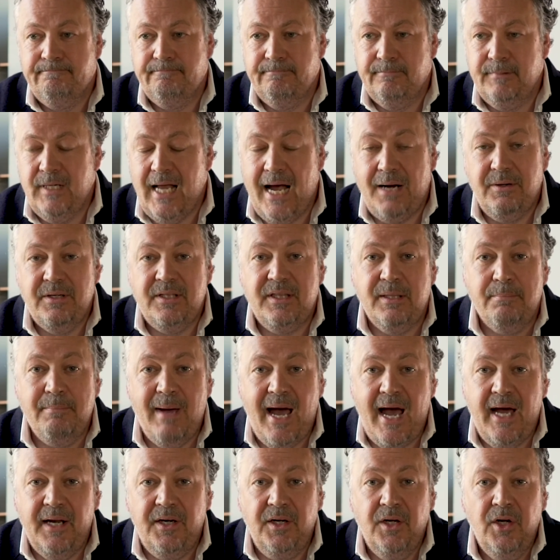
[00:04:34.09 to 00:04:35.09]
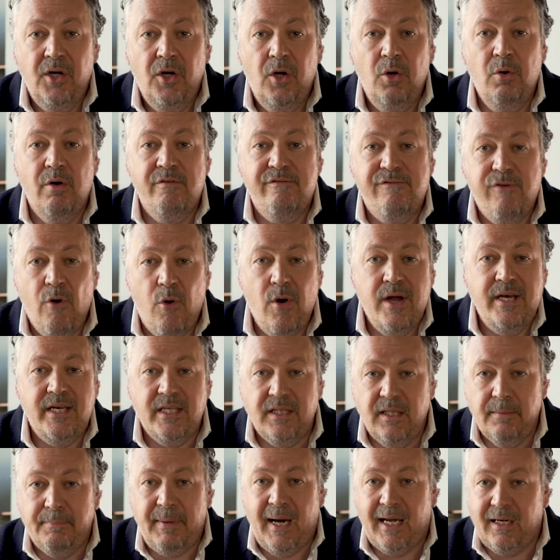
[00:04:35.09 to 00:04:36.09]
And how did the man who
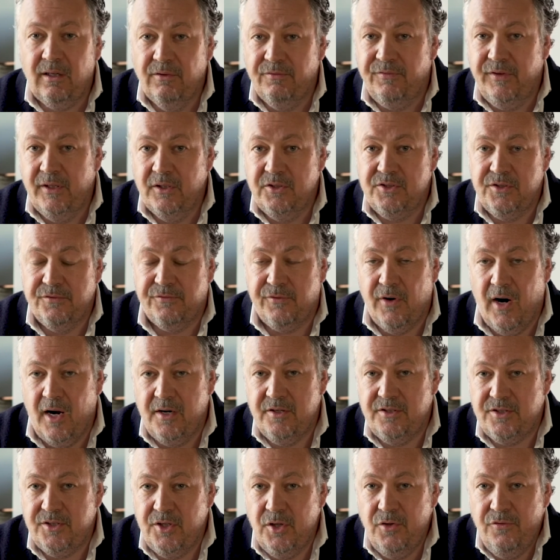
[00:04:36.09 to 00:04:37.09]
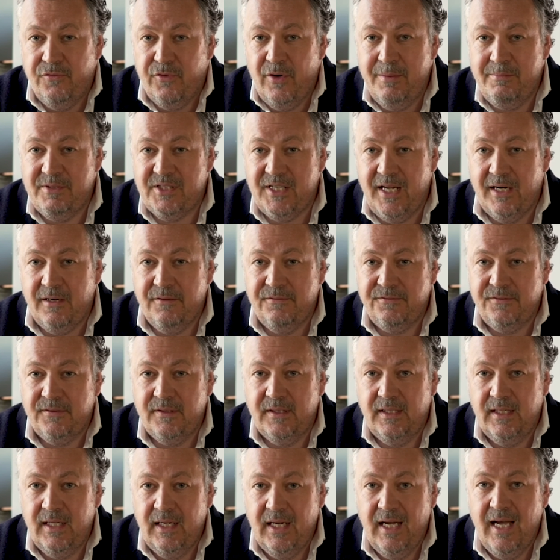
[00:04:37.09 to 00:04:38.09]
avoided the battlefields of France do for himself?
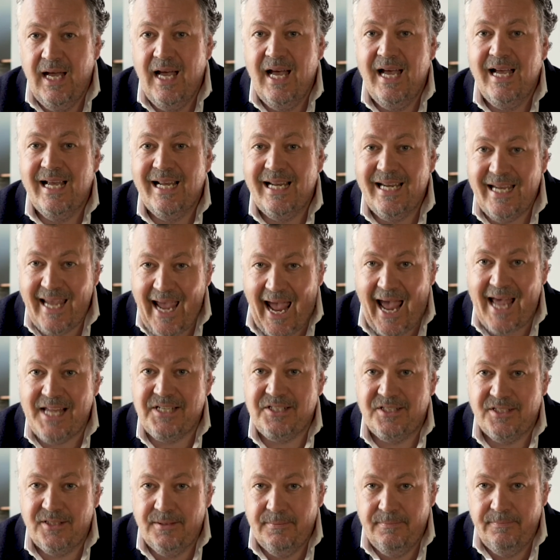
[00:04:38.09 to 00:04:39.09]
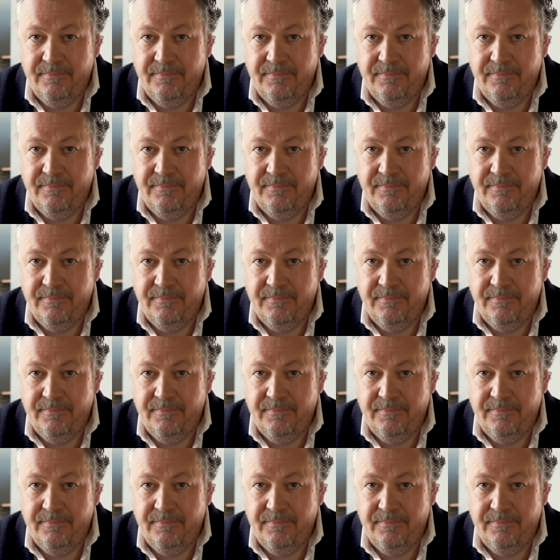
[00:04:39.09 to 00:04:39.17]
Gas.